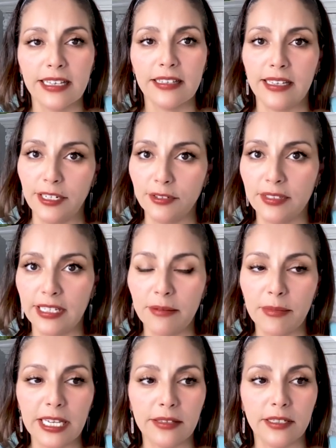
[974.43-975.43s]
Is
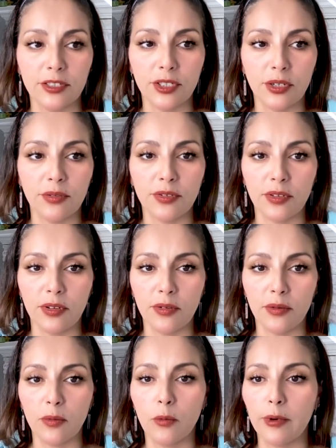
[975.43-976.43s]
interesting because it shows
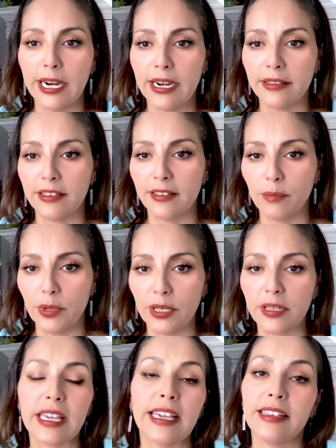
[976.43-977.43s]
you where this
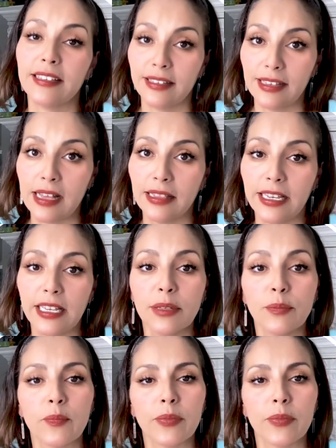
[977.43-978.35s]
book is selling.